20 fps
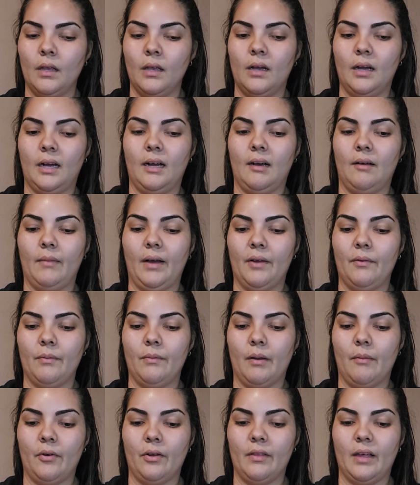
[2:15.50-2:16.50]
I
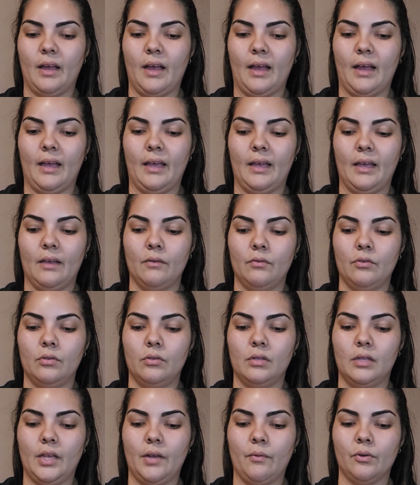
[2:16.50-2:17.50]
remember that
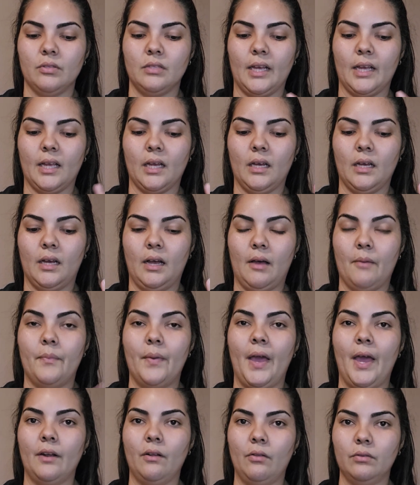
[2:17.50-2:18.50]
there was like a
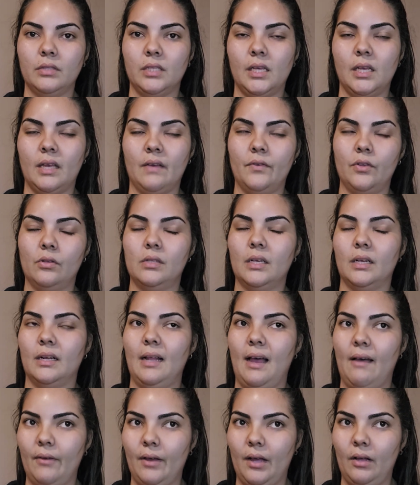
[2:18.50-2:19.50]
penalty if you didn't
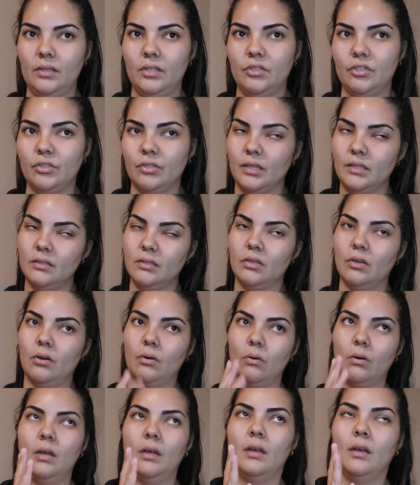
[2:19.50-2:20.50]
have a health insurance.
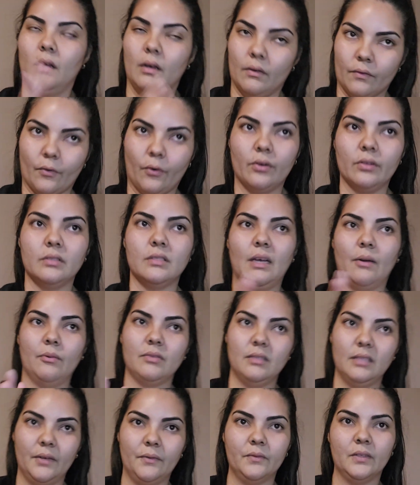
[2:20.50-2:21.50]
So, of course, that was
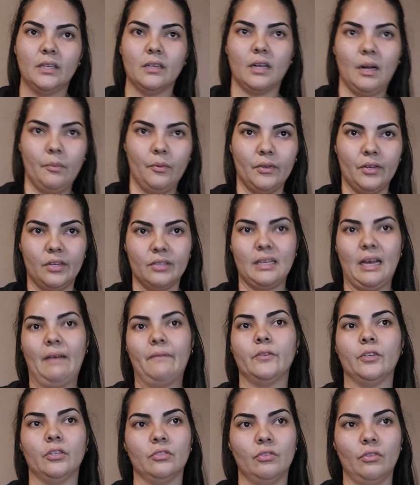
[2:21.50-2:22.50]
lifted a couple years
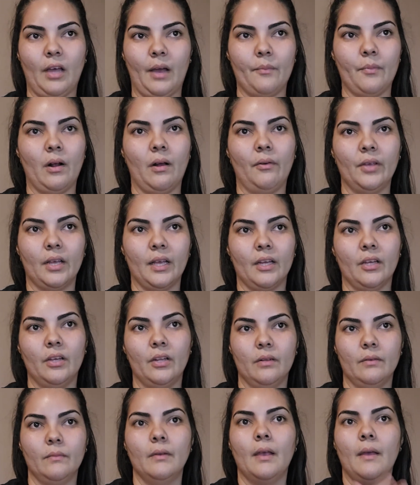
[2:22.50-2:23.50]
after. So that probably could
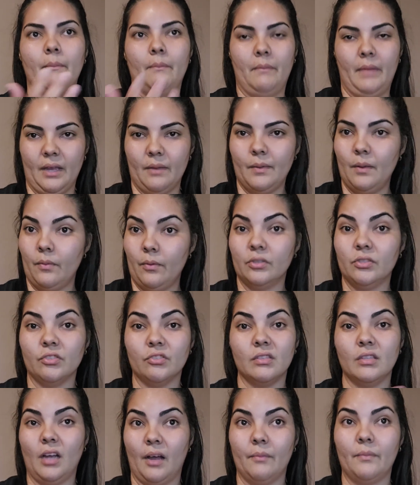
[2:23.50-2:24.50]
make people just
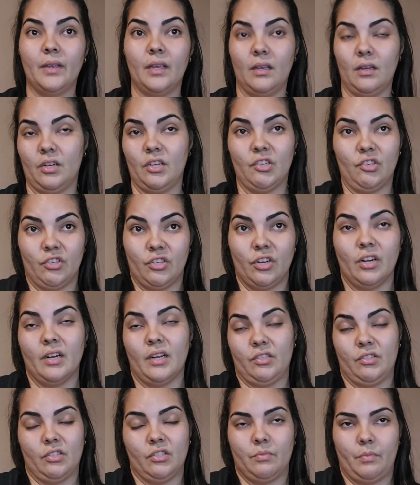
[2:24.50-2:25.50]
not be uninsured
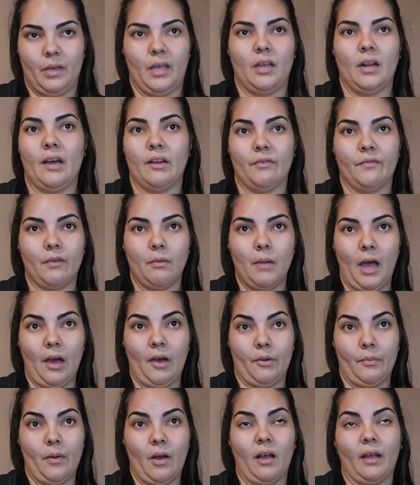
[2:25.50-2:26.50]
and just pay it out
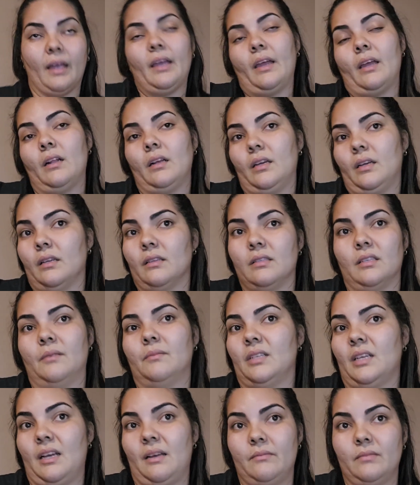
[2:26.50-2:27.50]
of pocket, because
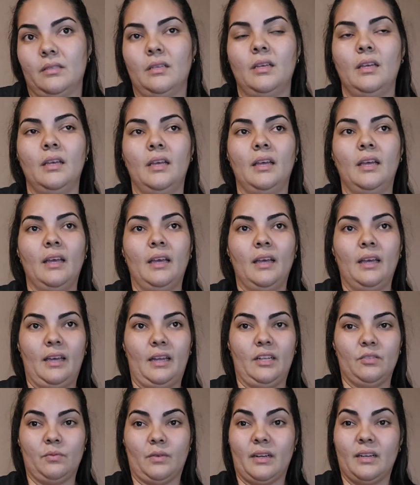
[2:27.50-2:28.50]
sometimes it
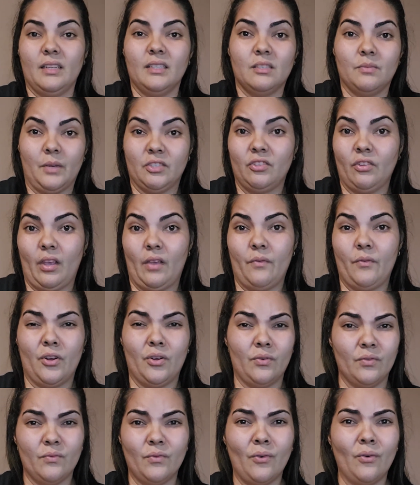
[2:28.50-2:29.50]
is what it is, especially if you're
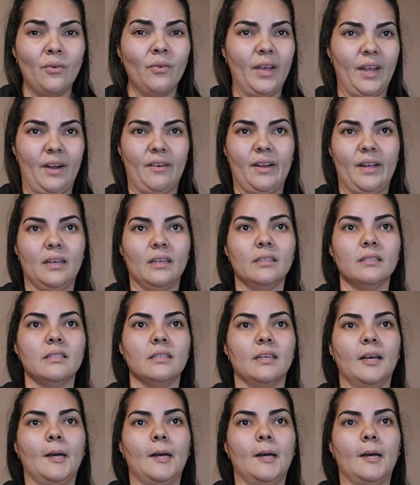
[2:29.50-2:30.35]
in rural areas.